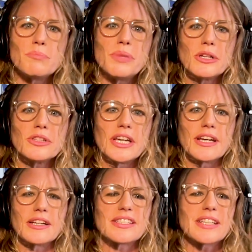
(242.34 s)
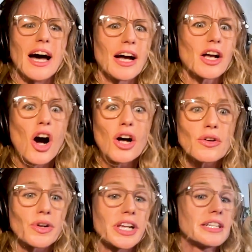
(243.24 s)
buildings,
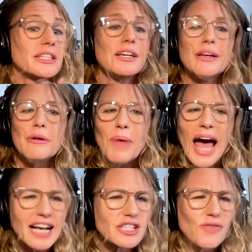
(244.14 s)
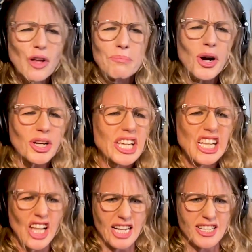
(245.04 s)
concrete, asphalt
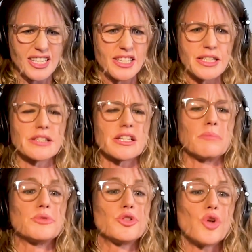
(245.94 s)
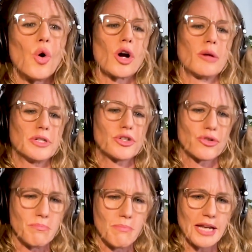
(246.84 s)
parking lots, these things that absorb a
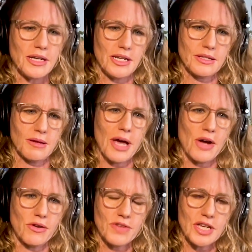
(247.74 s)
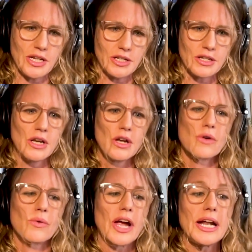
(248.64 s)
tremendous amount of heat,
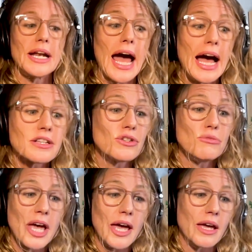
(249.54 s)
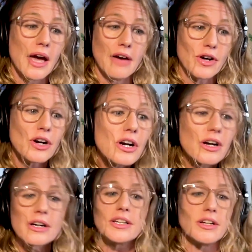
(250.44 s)
right? And as you may have
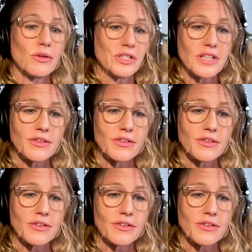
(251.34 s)
heard, in Southern